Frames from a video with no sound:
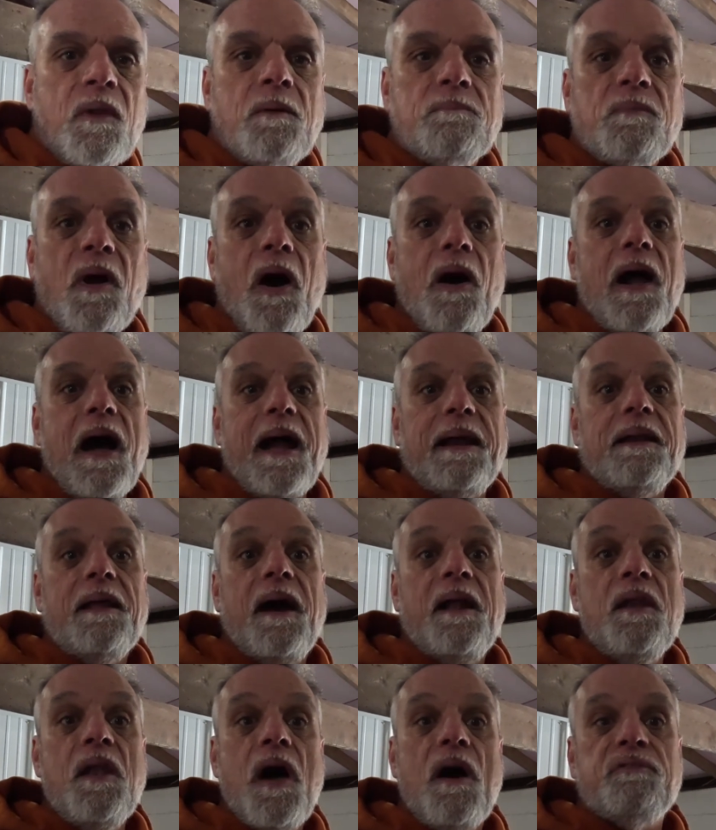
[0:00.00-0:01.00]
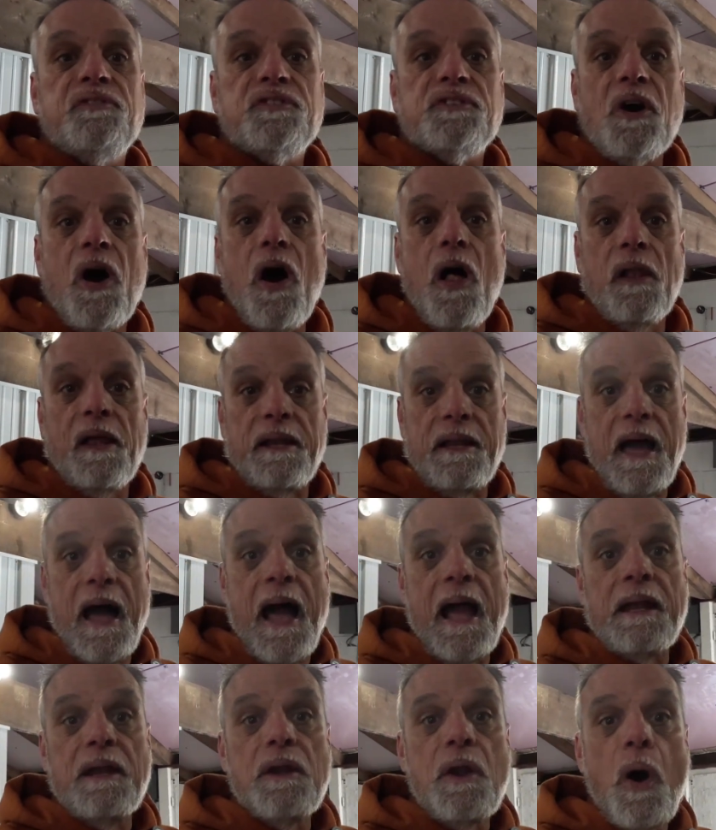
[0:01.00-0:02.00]
All right, enough stalling.
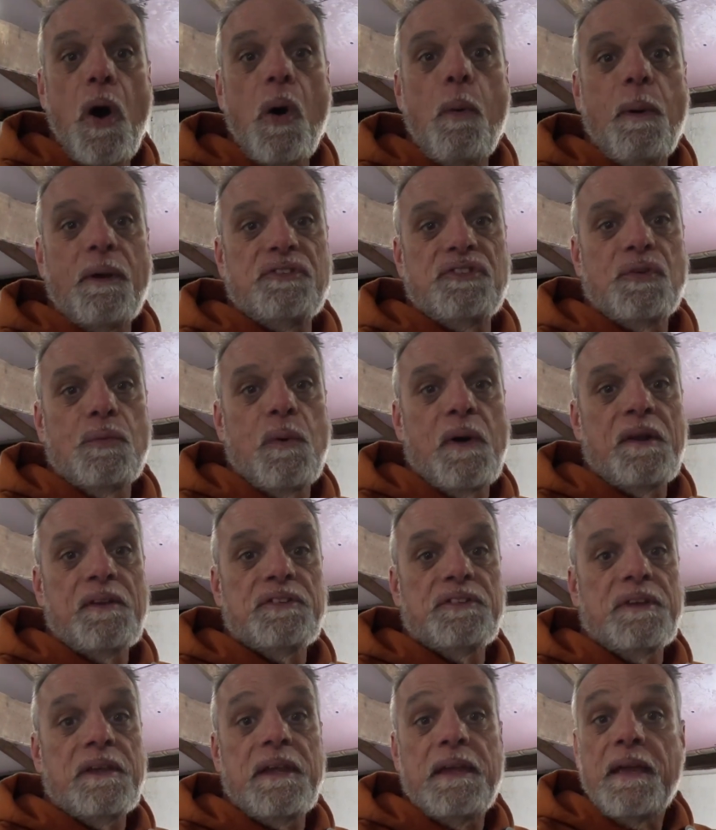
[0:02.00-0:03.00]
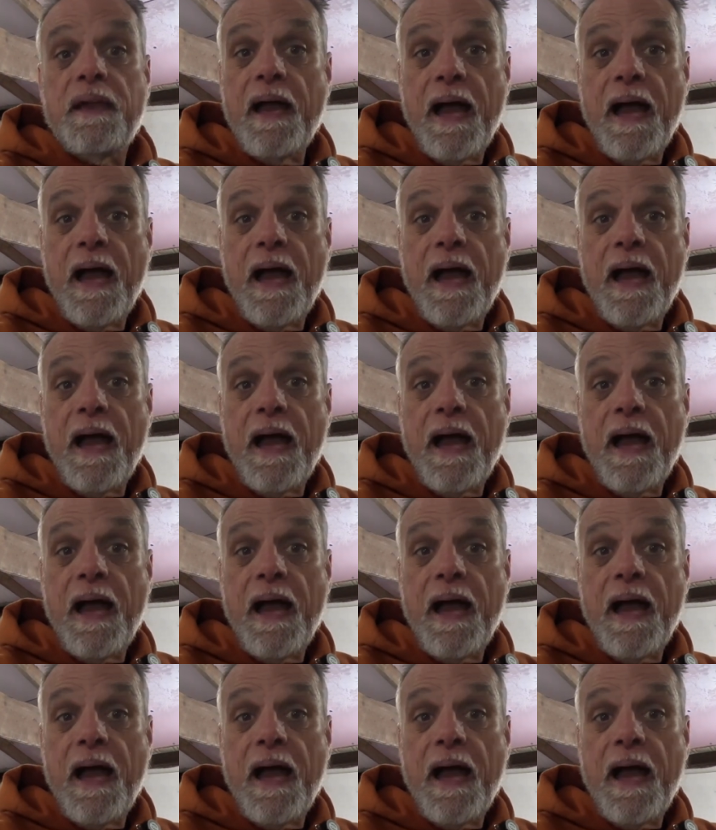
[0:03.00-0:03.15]
I know what you want to see.